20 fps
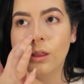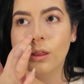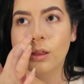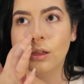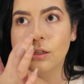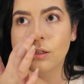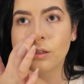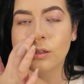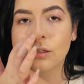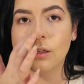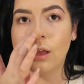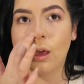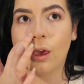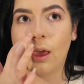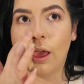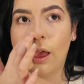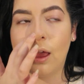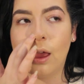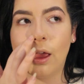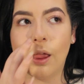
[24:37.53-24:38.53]
This is
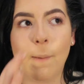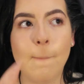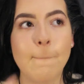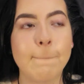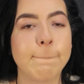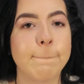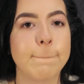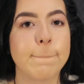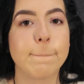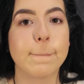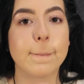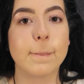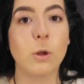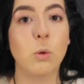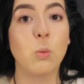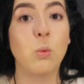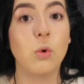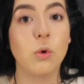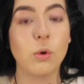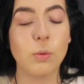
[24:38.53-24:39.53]
like a
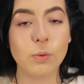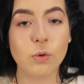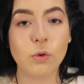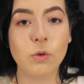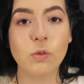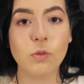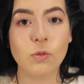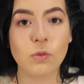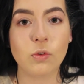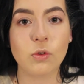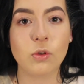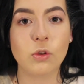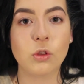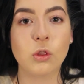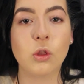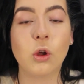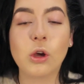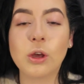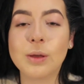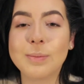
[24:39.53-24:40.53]
waterproof,
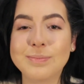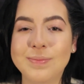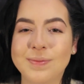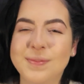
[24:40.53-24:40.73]
not